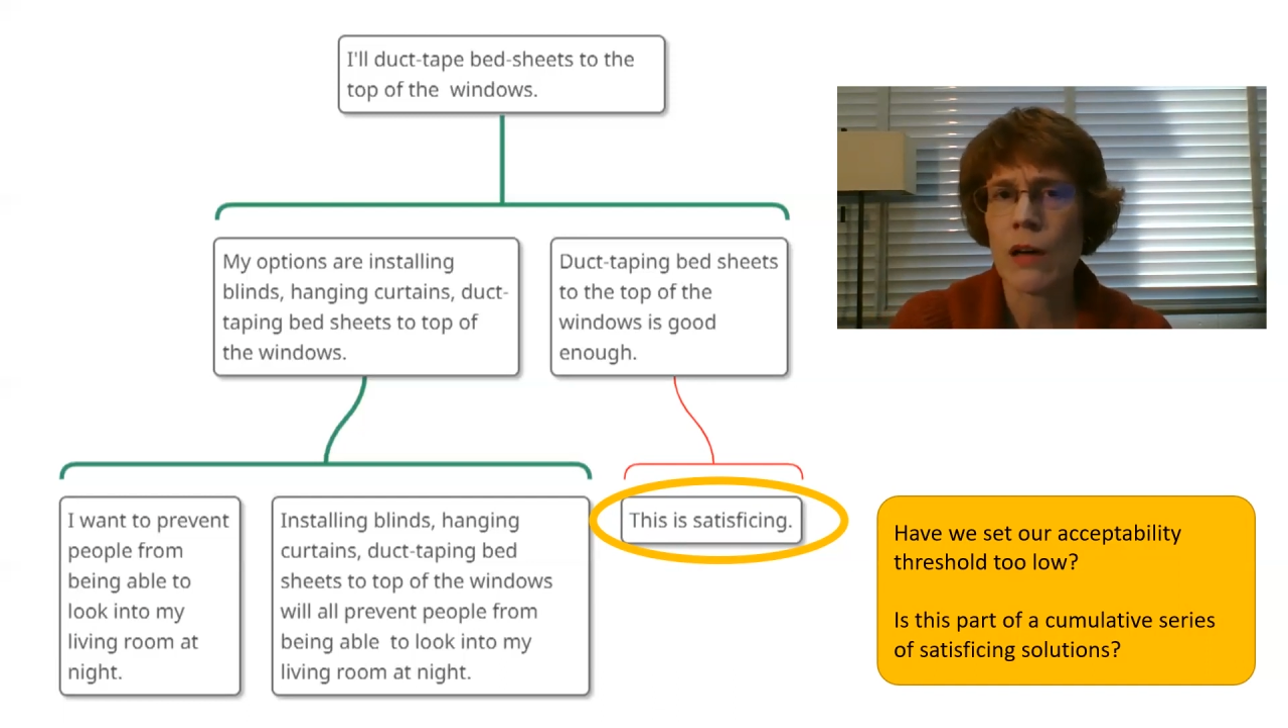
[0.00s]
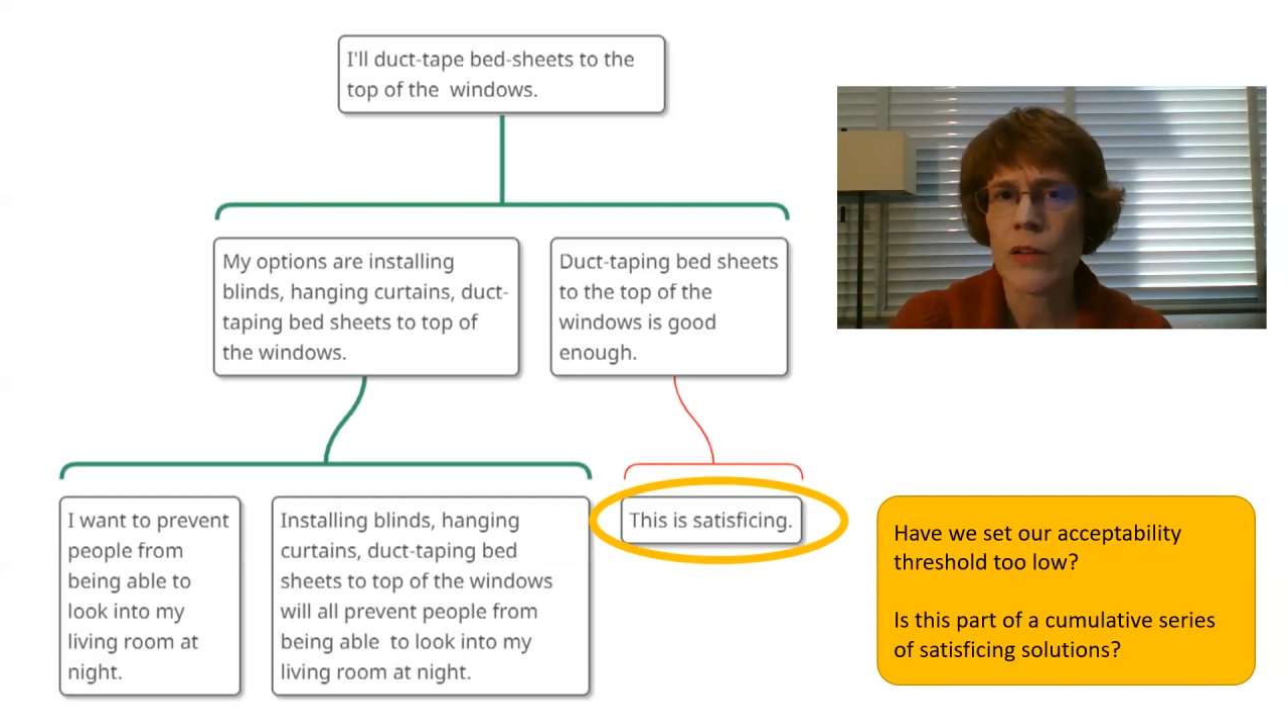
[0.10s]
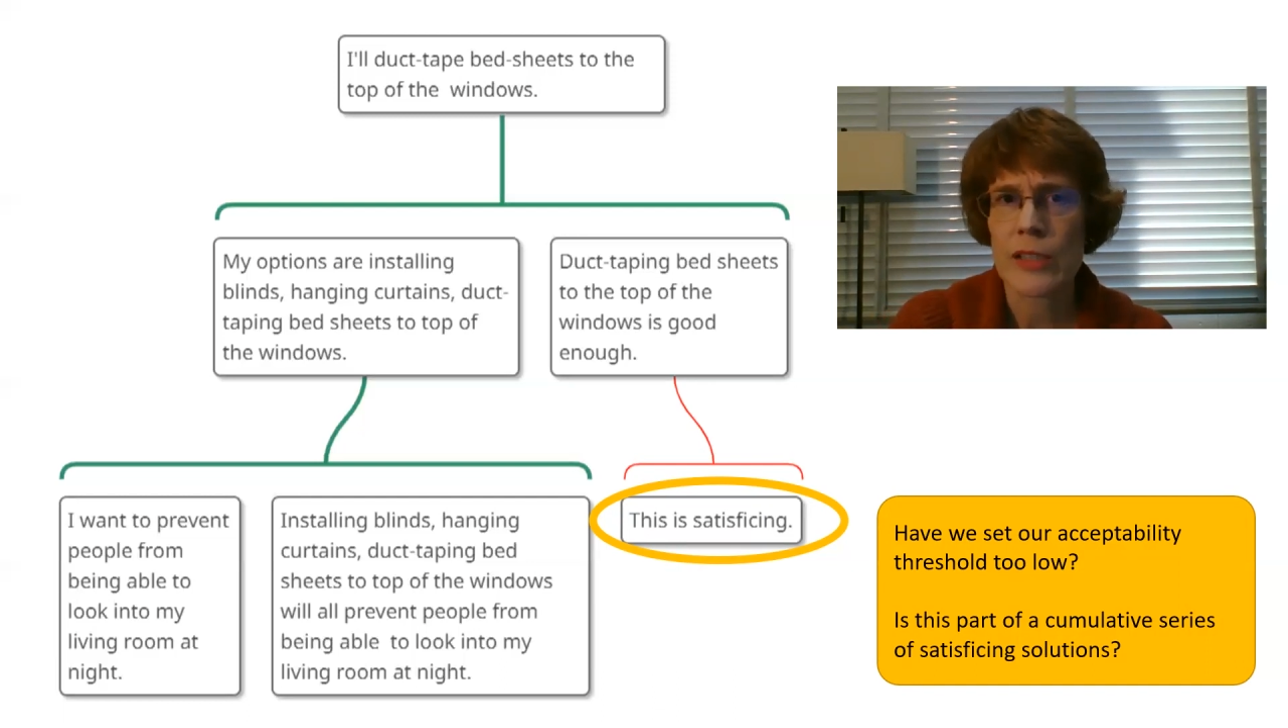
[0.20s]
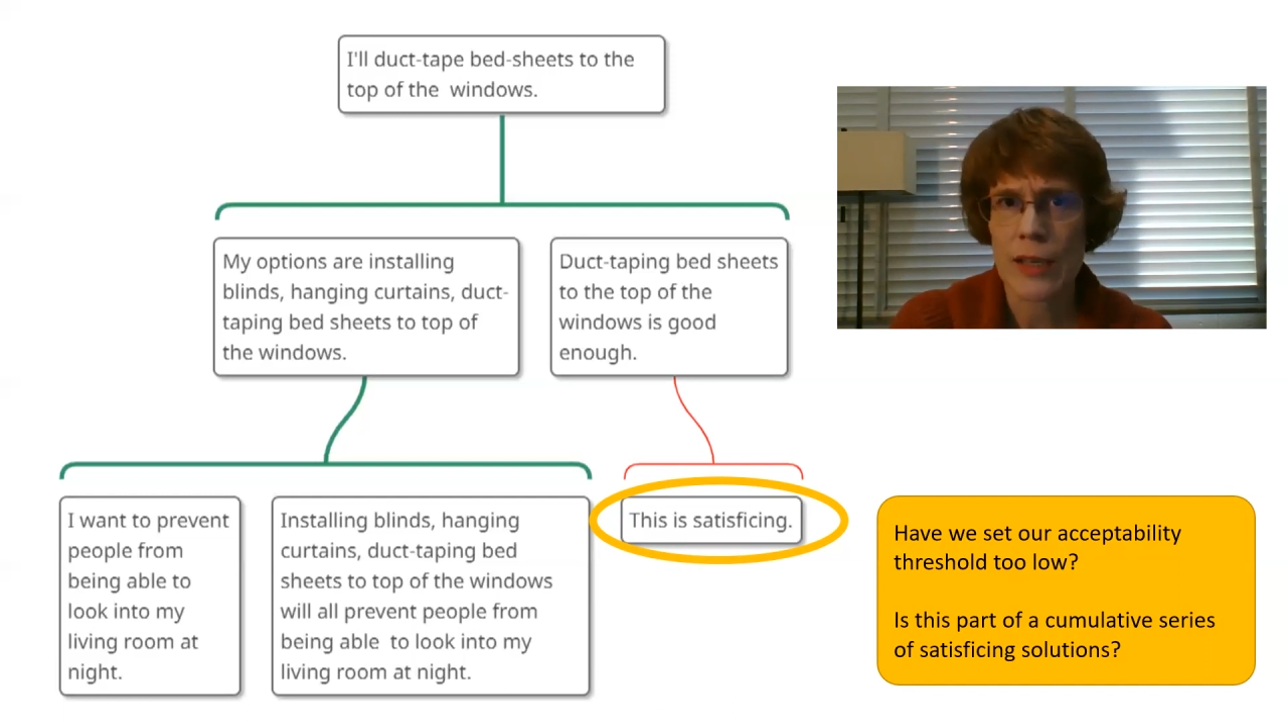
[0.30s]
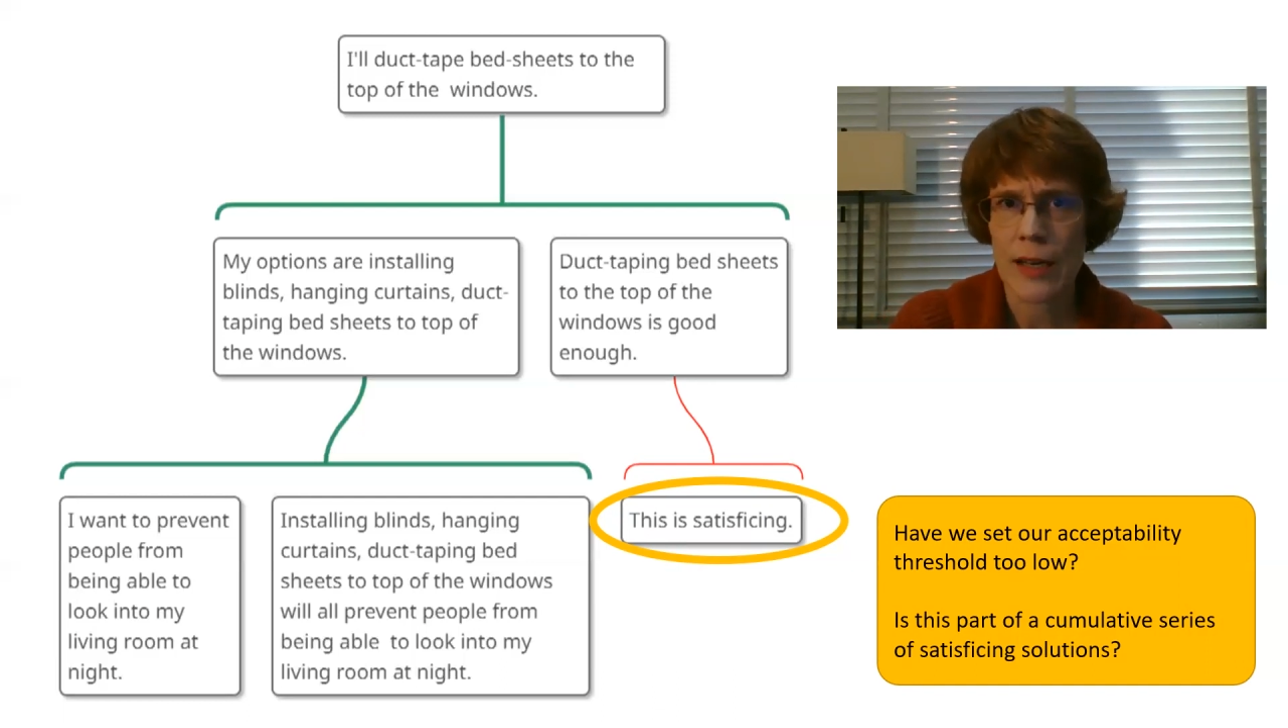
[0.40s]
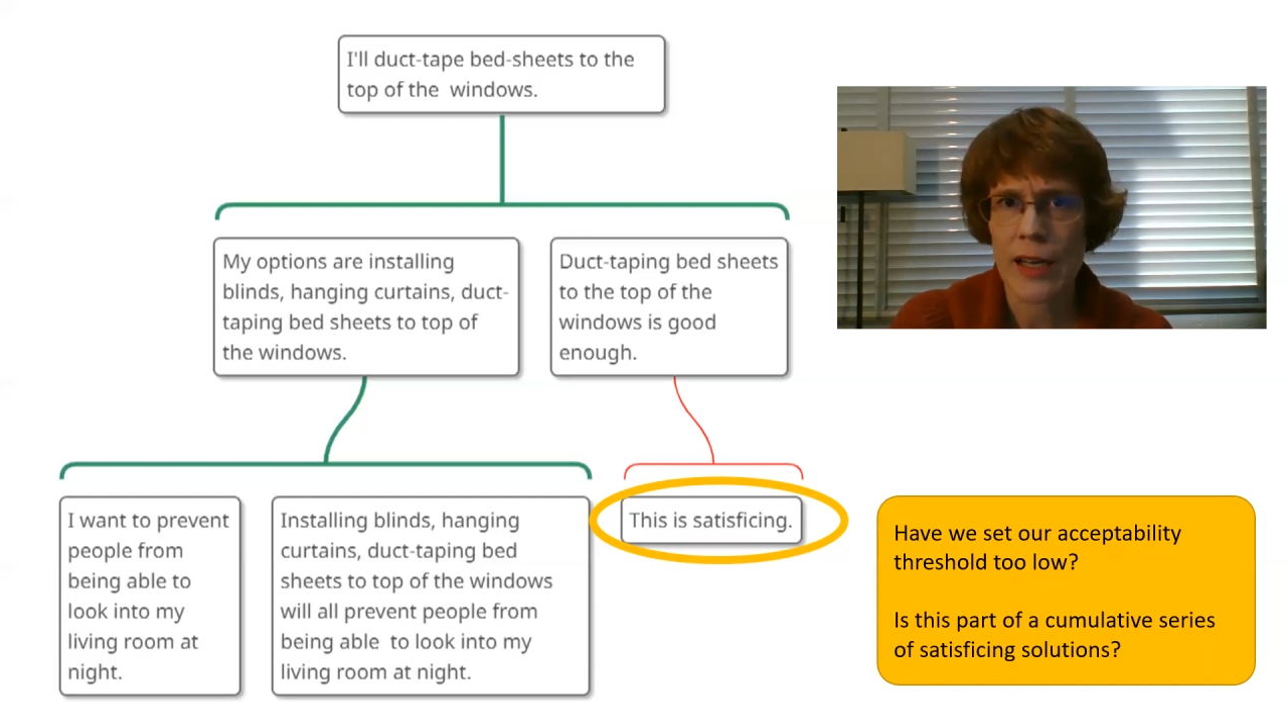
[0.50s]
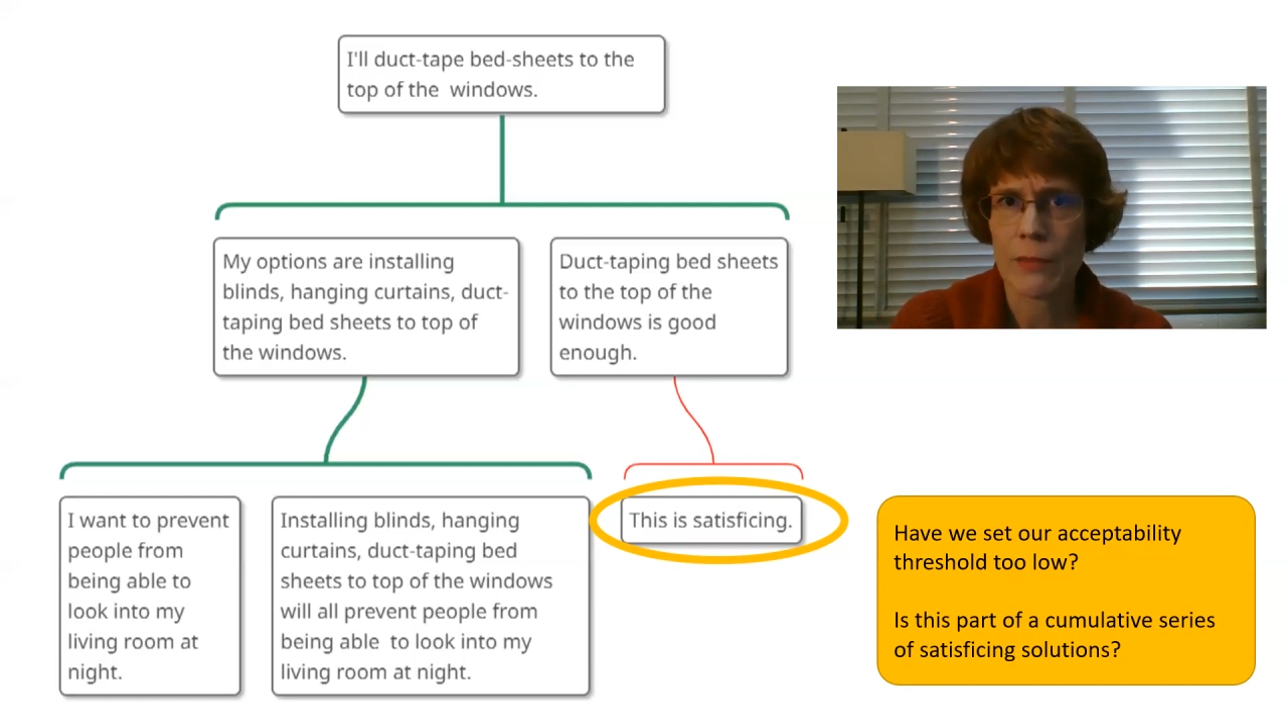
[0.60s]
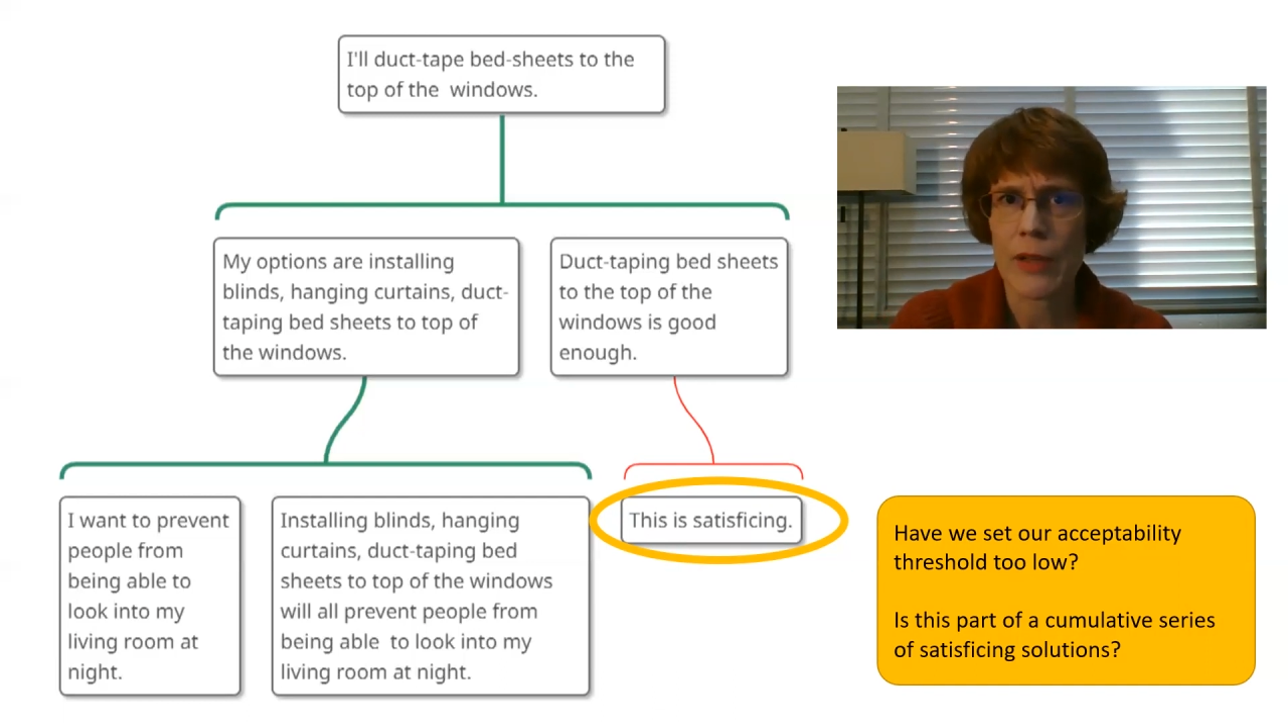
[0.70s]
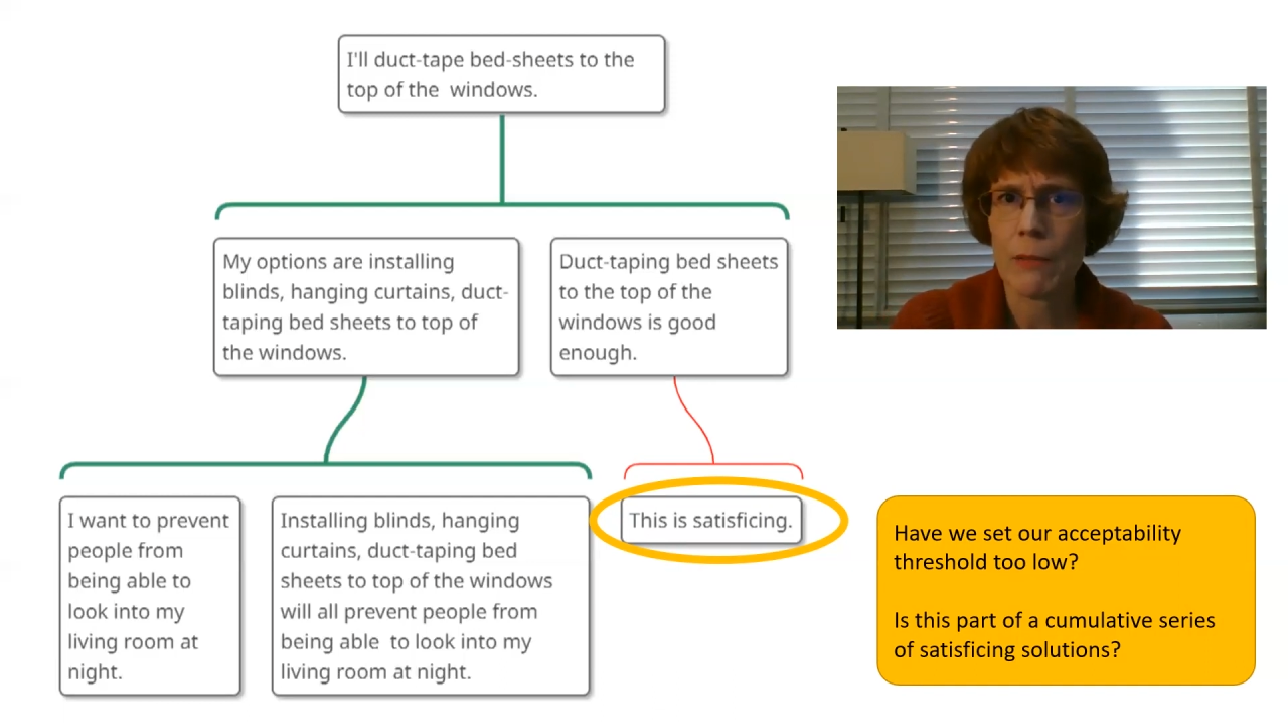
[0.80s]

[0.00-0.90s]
all the time.